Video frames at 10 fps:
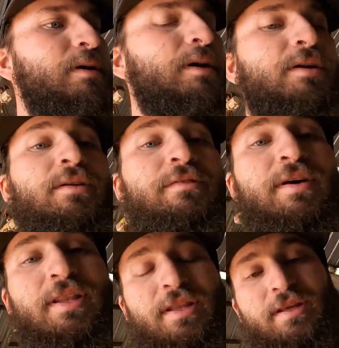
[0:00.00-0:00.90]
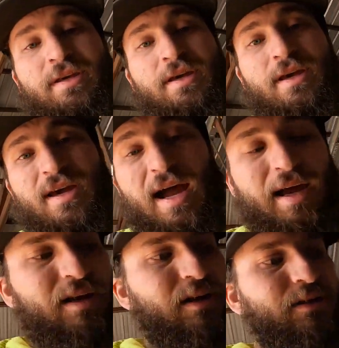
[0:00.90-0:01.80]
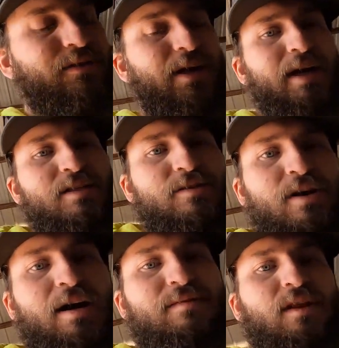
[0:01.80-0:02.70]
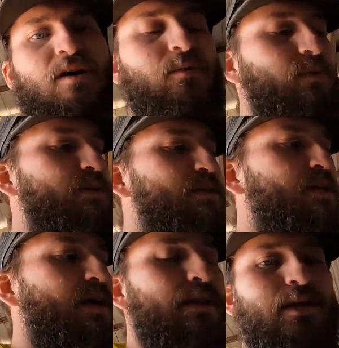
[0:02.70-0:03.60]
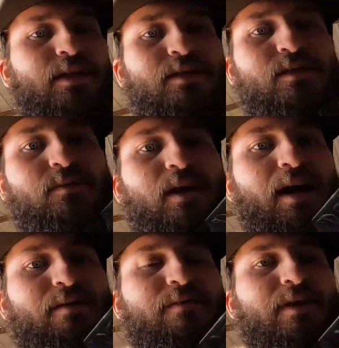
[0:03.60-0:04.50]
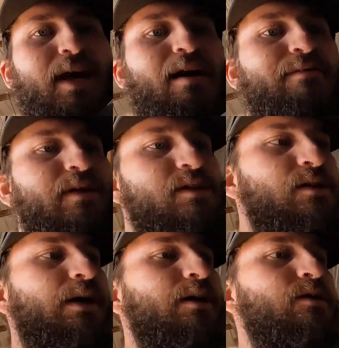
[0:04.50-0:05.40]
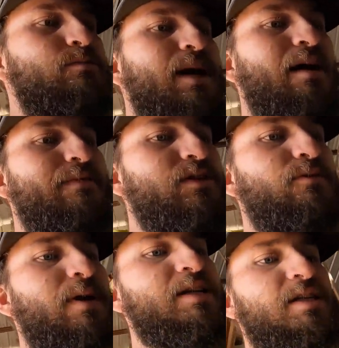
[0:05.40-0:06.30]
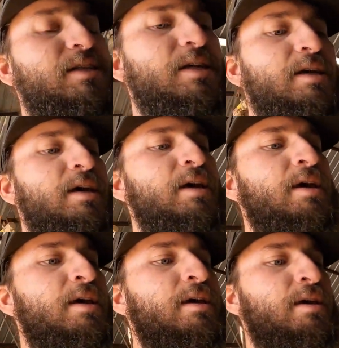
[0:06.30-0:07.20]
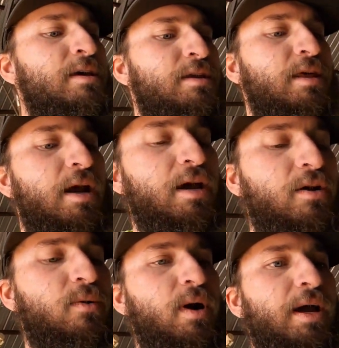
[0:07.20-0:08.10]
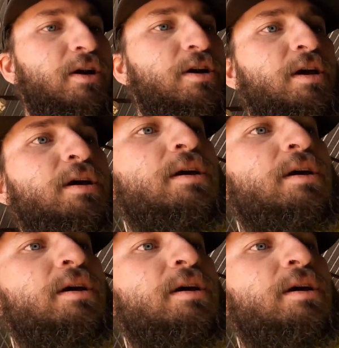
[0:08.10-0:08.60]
I could only find the Icon 3/8 drive long ones, and then this is what I had for the 1/2 inch, so I could use my 1/2 inch ratchet that I acquired.